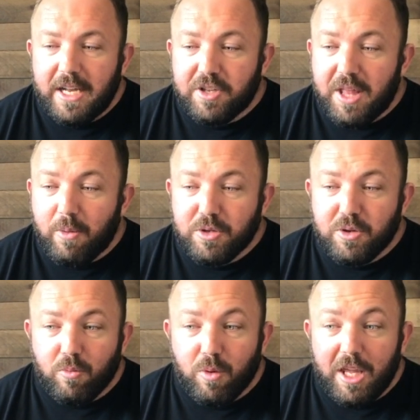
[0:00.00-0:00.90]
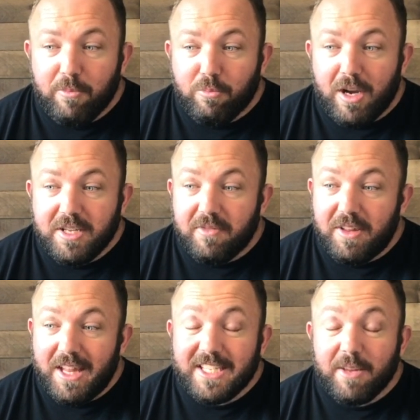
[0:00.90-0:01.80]
So that was really impressive,
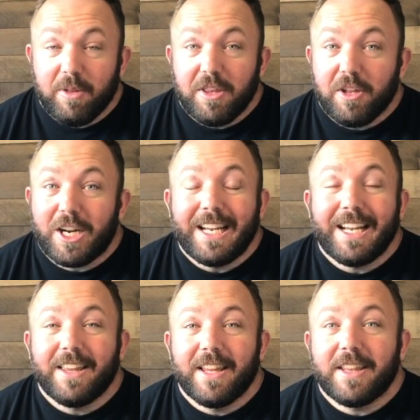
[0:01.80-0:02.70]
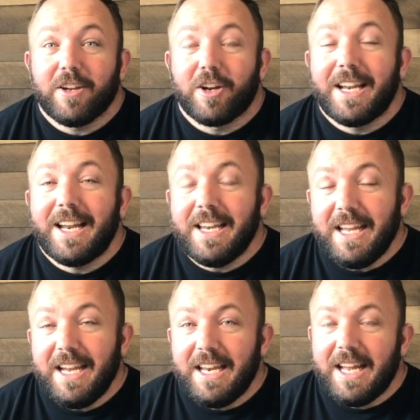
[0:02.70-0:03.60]
and that's something that they're gonna
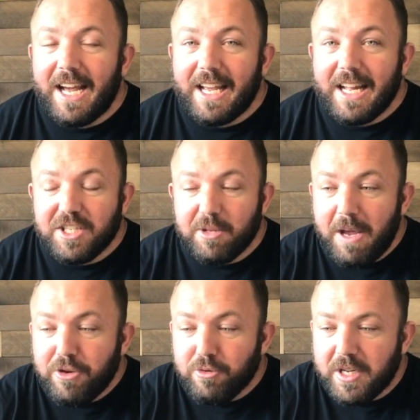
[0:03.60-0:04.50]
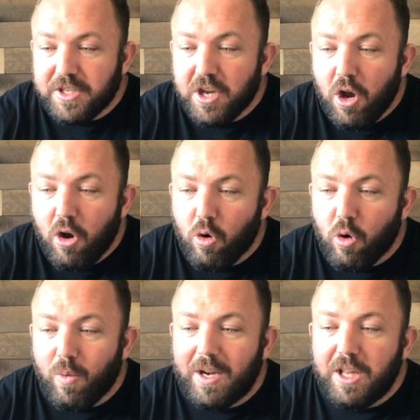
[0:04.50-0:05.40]
need against the Patriots, who
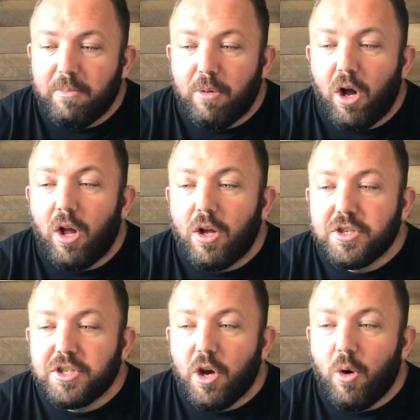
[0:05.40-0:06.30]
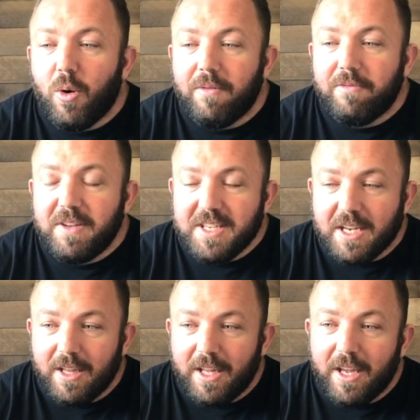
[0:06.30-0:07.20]
are running the ball so
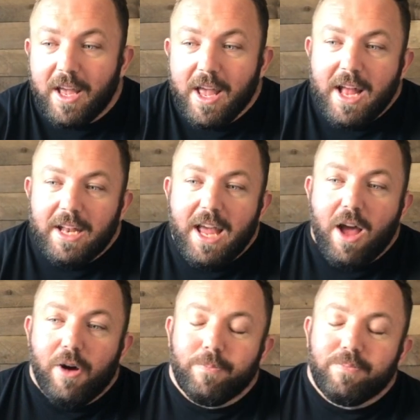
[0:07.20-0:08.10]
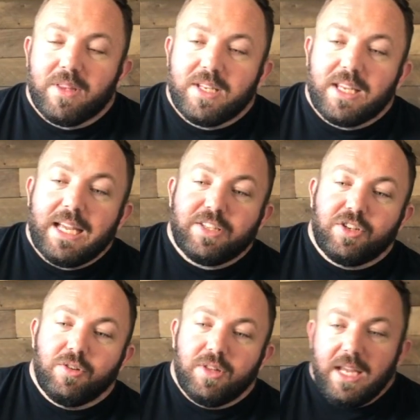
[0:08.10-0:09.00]
physically. Now, to get
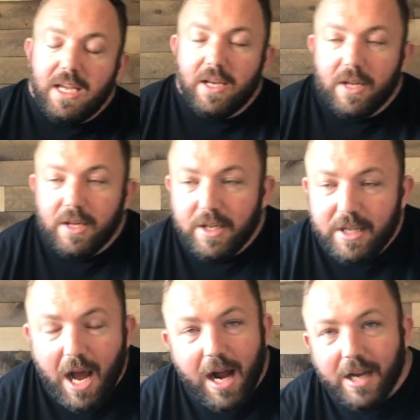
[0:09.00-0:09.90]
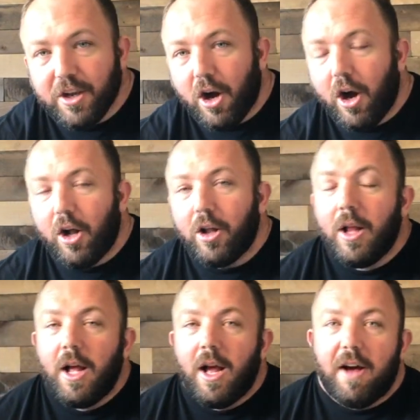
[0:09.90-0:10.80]
to the
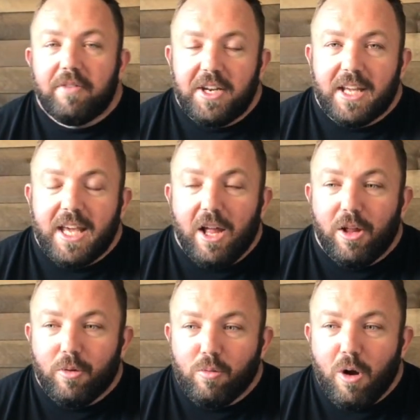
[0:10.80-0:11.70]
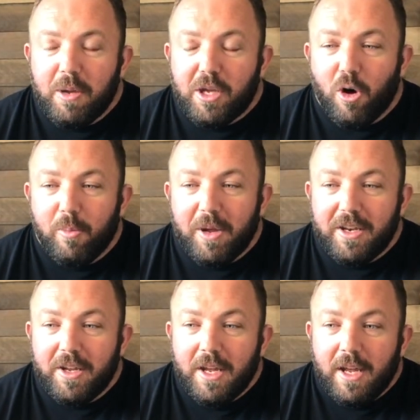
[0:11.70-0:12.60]
non-call of the Nickel
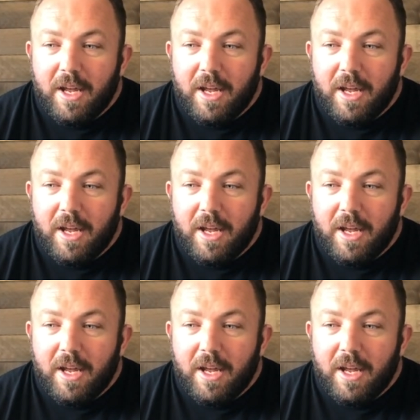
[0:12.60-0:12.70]
Roby-Coleman